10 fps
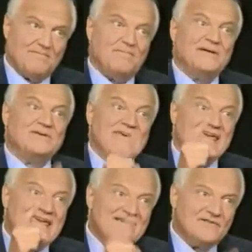but
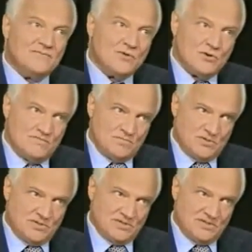even more
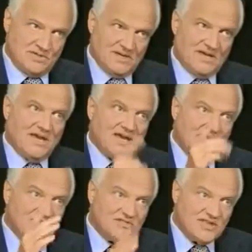important
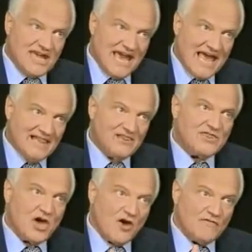is the health
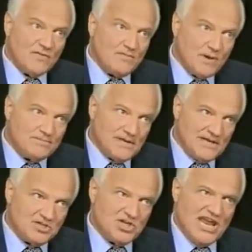of the
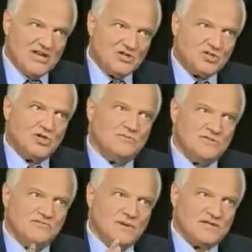population in terms
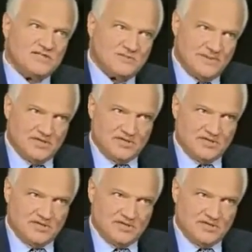of participation.